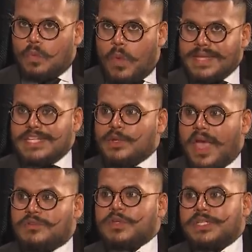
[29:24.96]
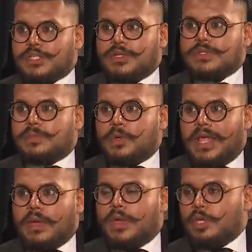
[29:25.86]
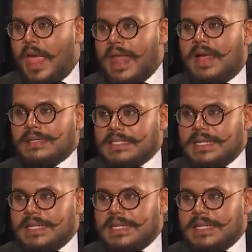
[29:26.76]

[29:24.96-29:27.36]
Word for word: Why did you have to introduce brulee when you had Auntie